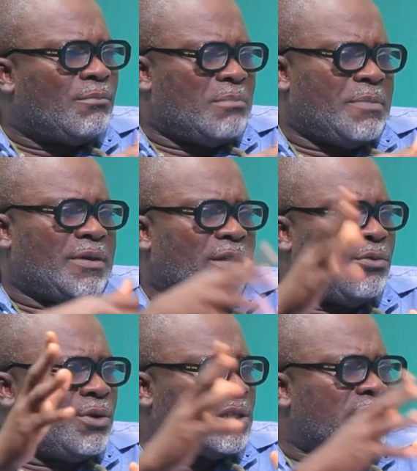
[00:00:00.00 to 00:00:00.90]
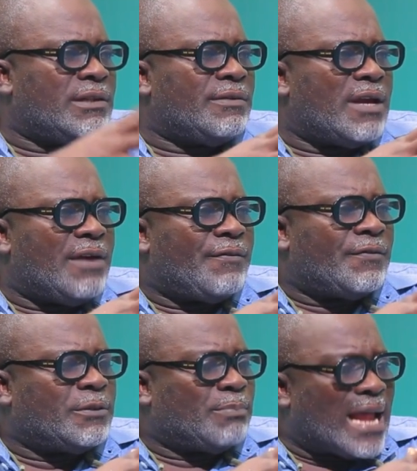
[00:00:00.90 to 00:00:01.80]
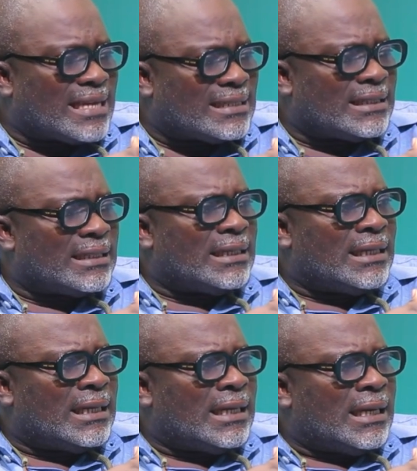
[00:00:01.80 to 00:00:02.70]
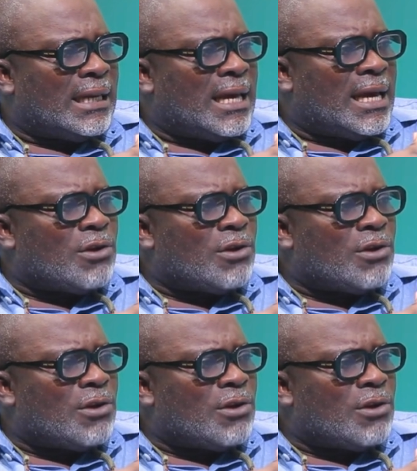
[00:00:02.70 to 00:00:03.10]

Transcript: maybe you're reaching uh, fifty plus, your